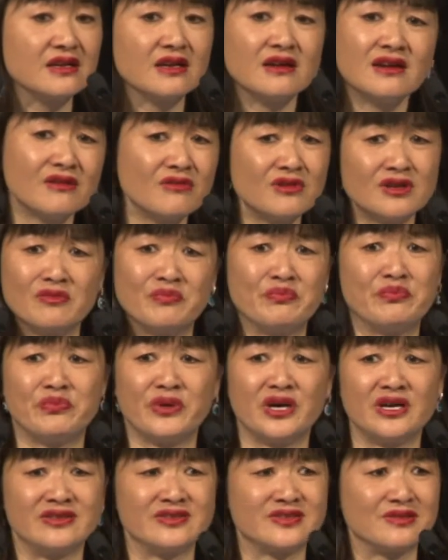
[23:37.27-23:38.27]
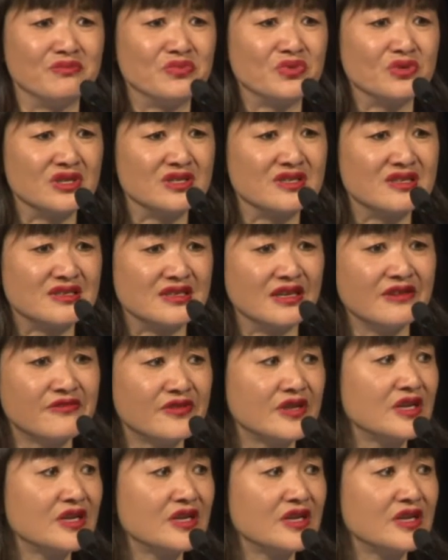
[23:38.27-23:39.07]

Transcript: Now, I don't want to buy this imported stuff.